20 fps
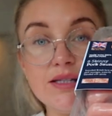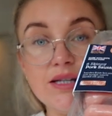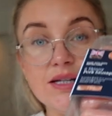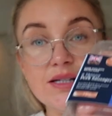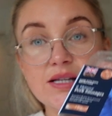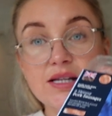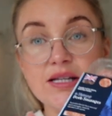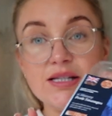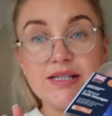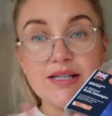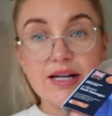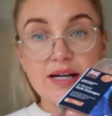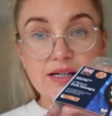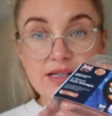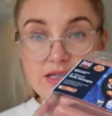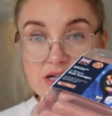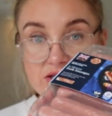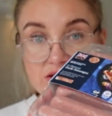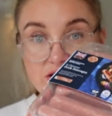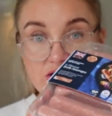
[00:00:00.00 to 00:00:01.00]
These are the skinny
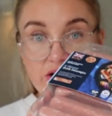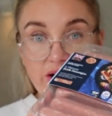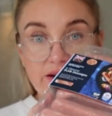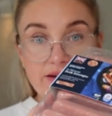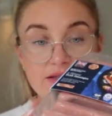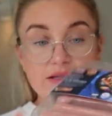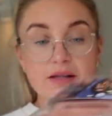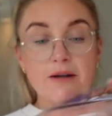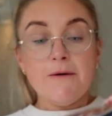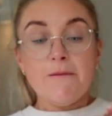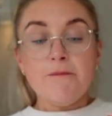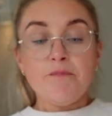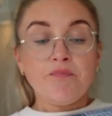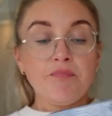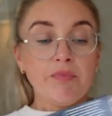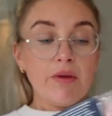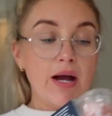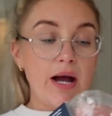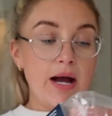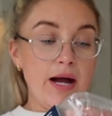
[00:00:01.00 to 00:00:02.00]
sausages
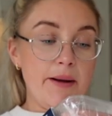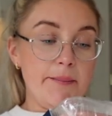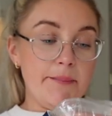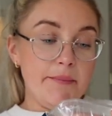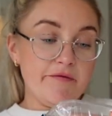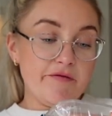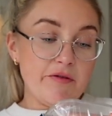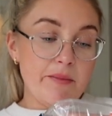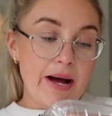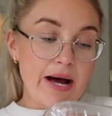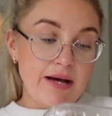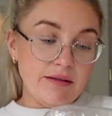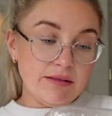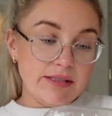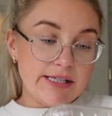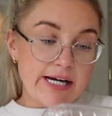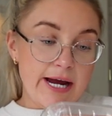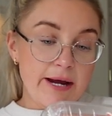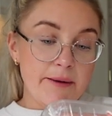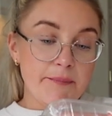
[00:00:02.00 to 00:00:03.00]
from
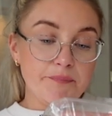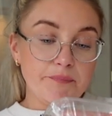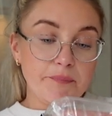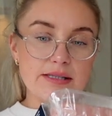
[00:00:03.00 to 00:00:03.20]
Aldi.